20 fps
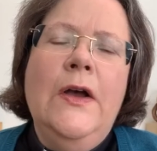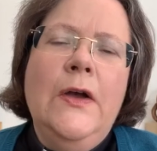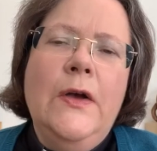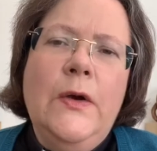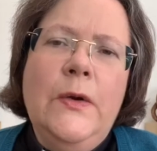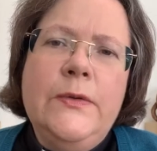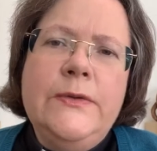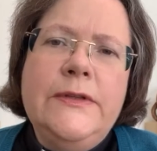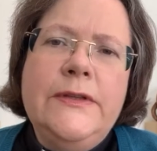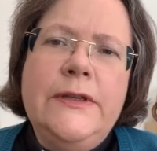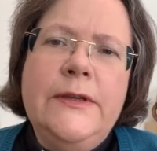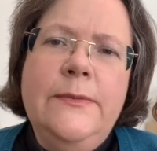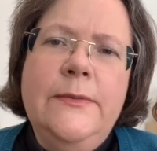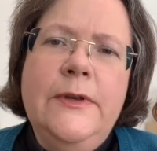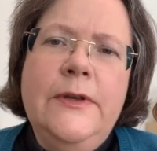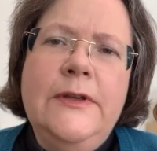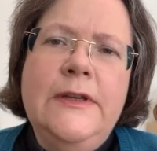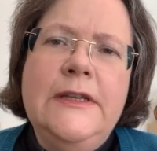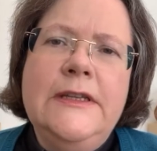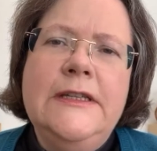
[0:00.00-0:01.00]
God's
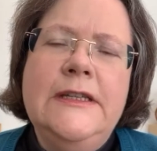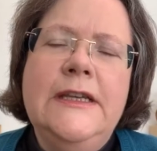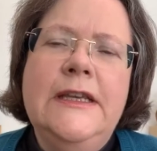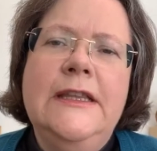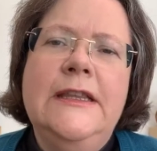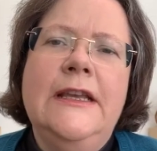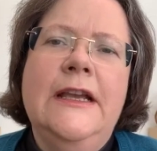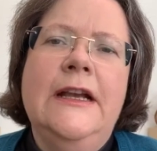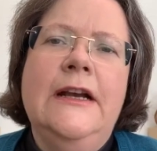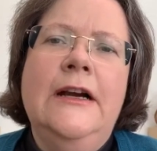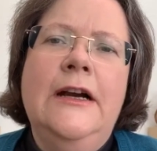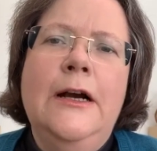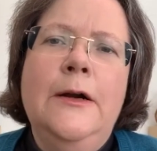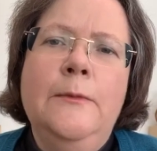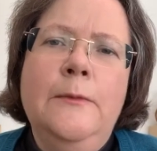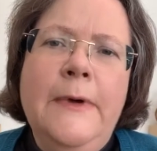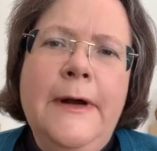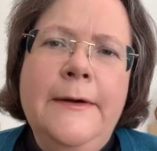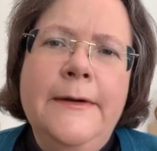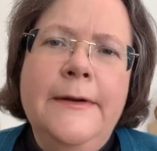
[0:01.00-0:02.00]
community, they are a
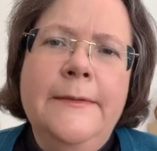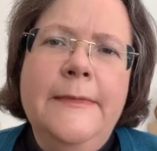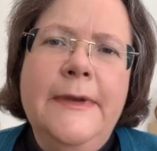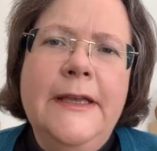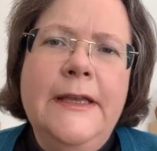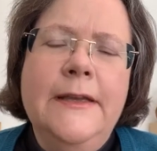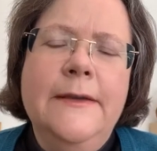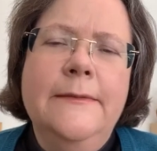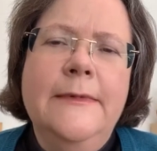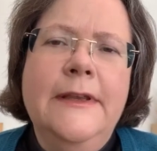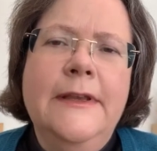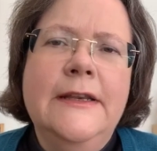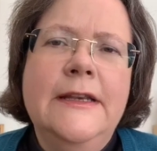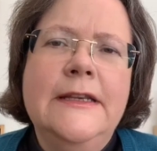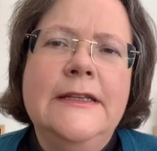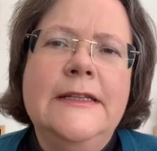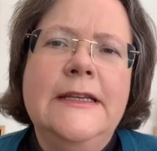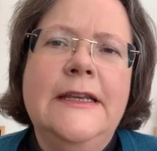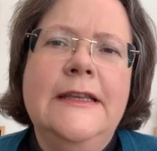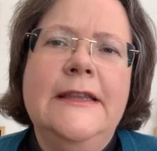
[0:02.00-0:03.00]
welcoming
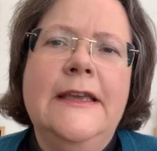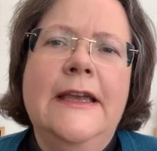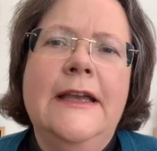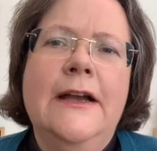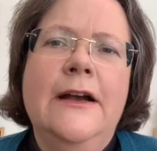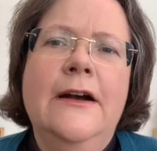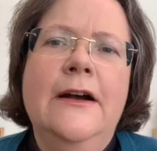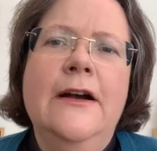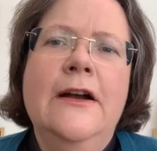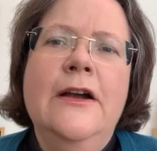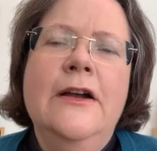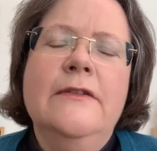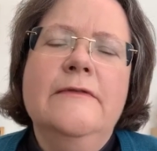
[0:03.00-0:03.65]
community, they are